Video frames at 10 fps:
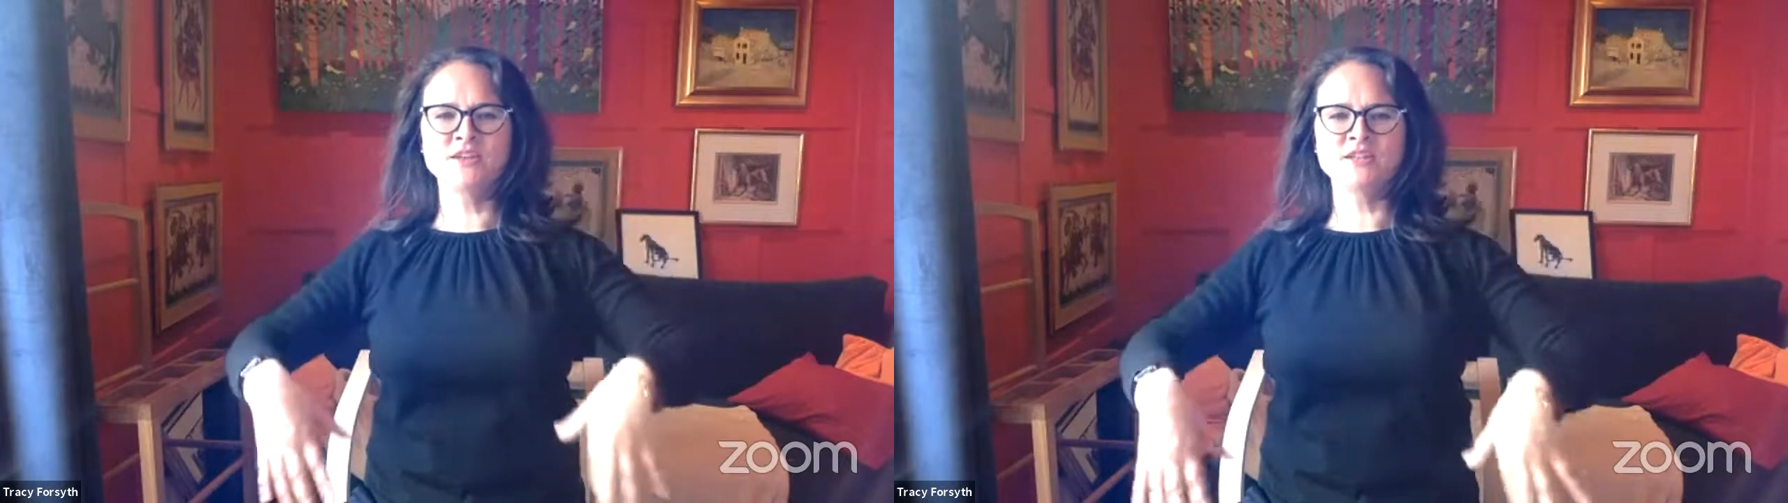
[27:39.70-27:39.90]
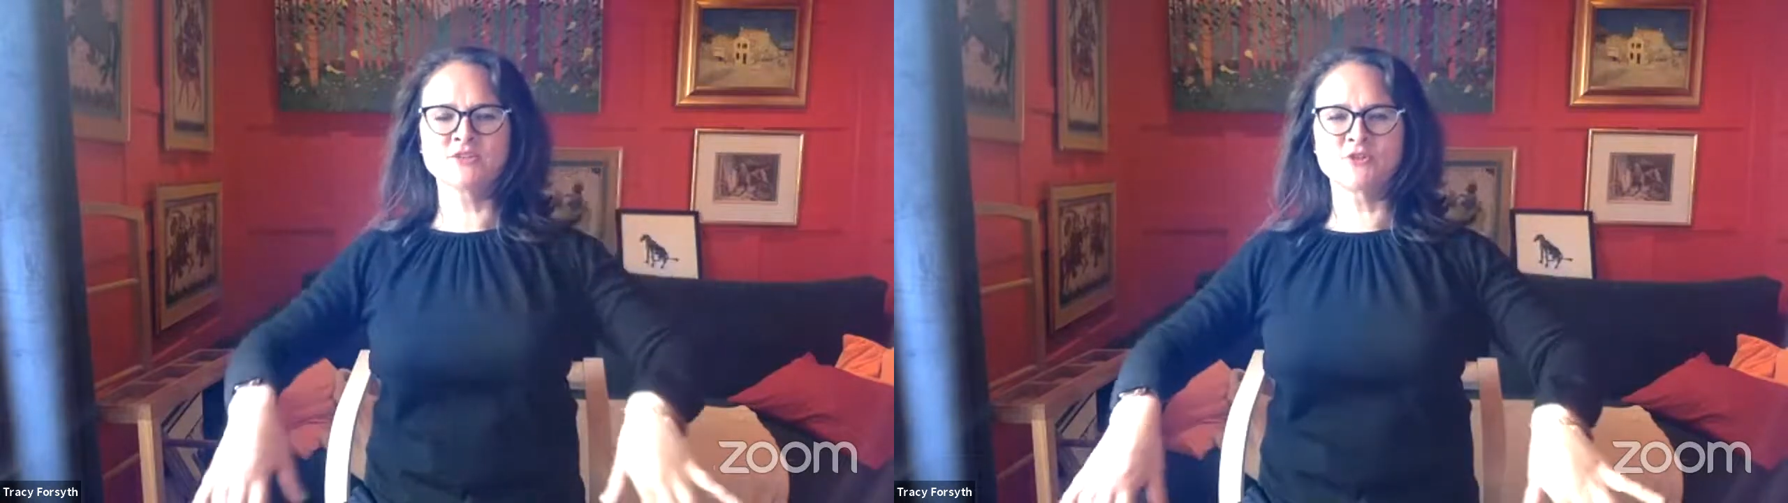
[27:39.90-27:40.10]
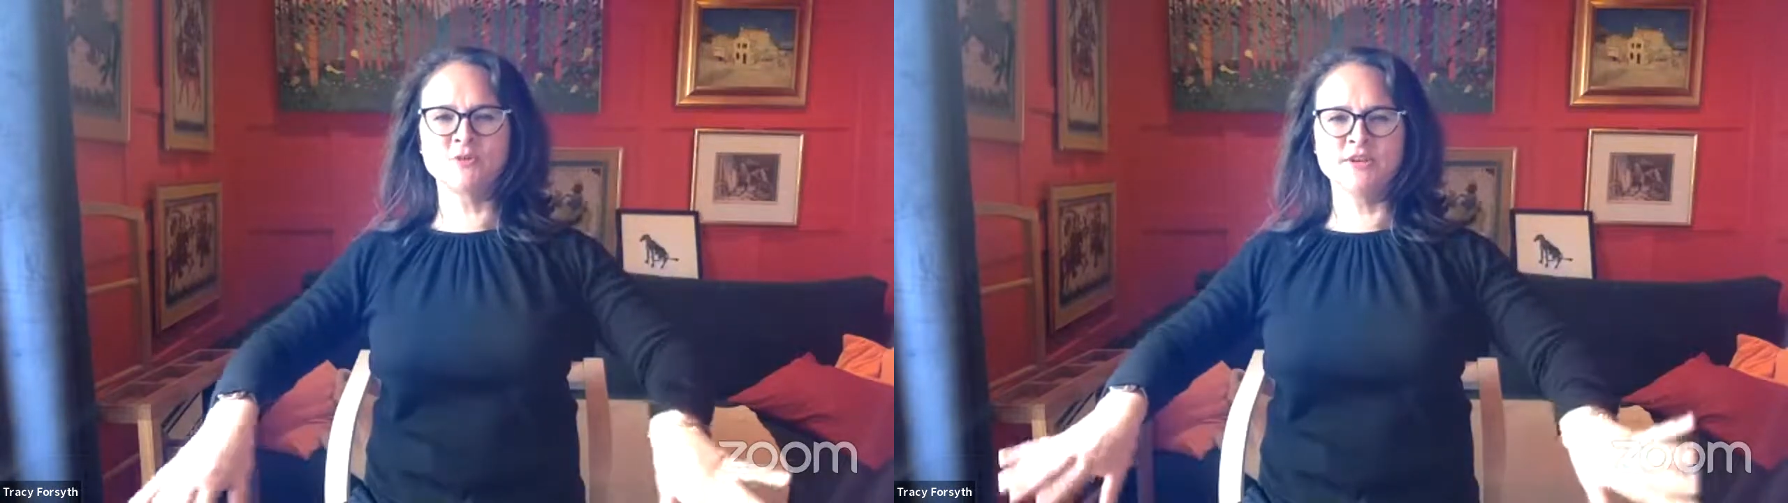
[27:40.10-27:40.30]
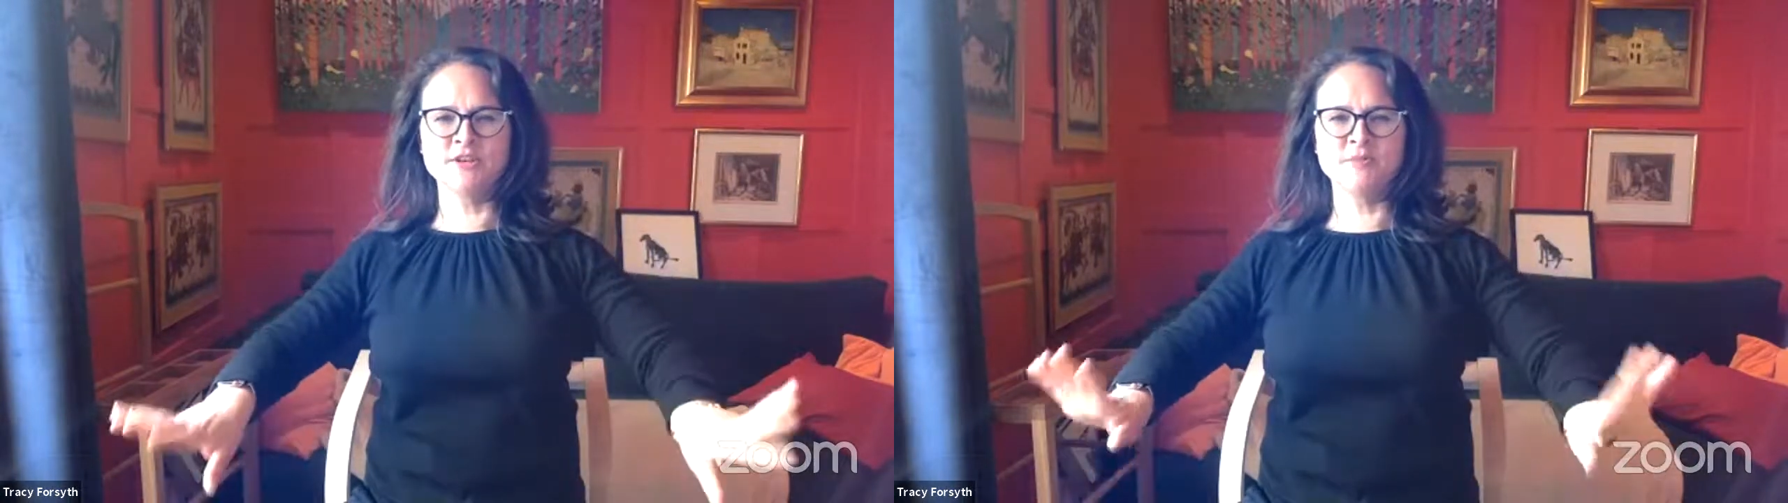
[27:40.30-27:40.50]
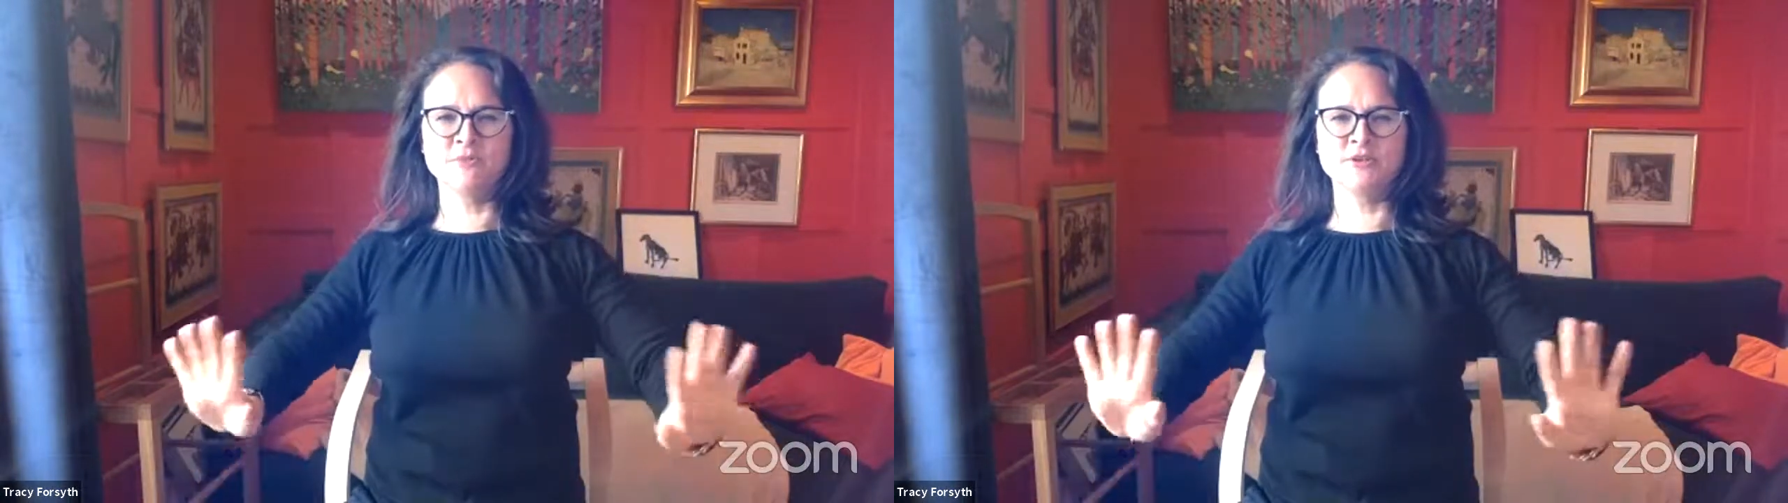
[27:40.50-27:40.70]
Sorry, my
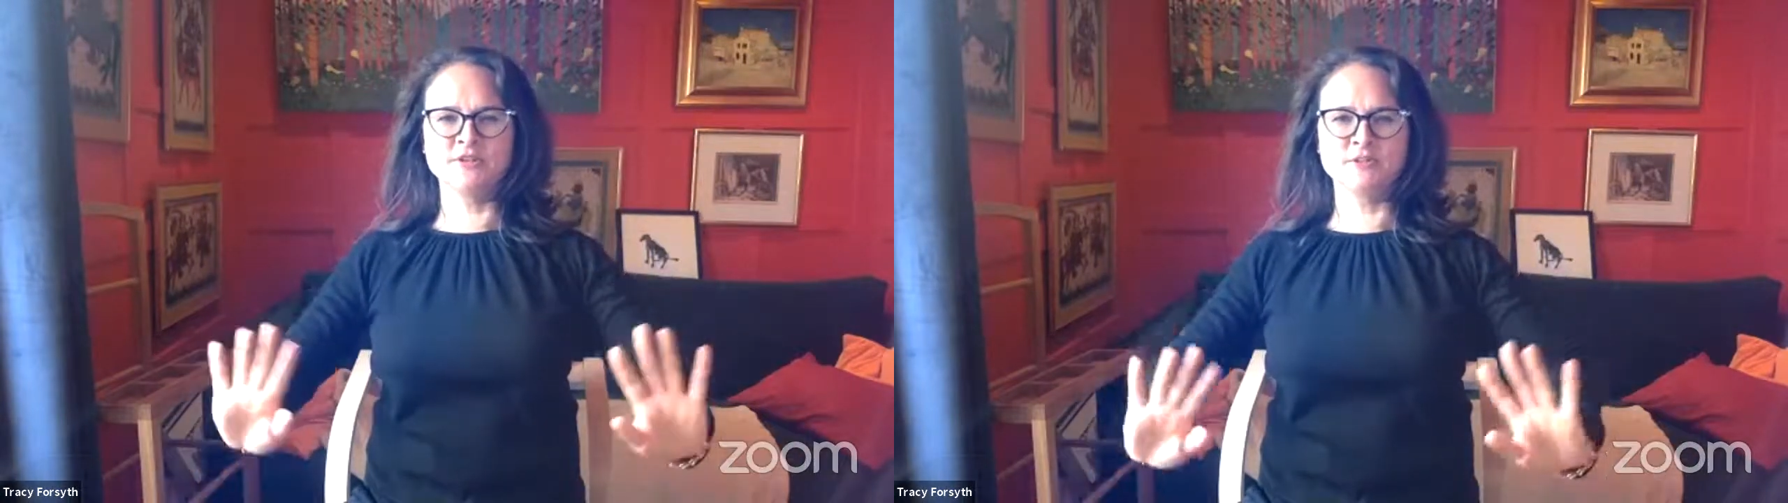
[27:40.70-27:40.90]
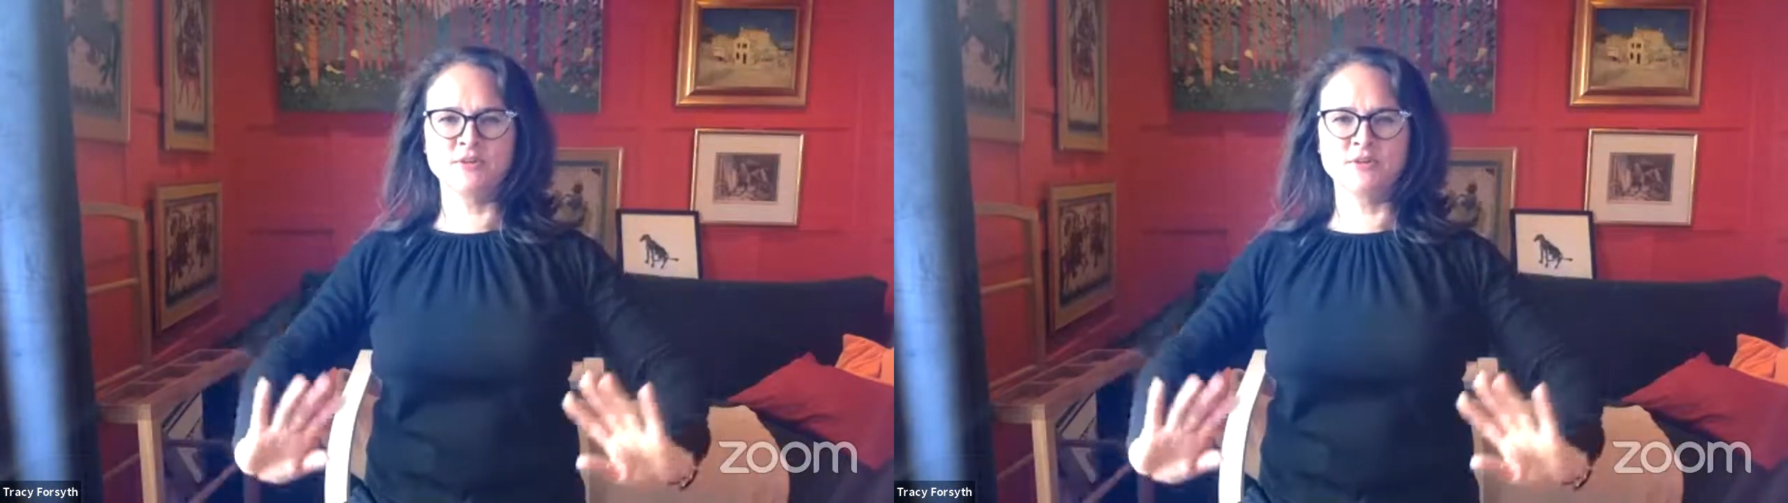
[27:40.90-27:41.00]
numbering's a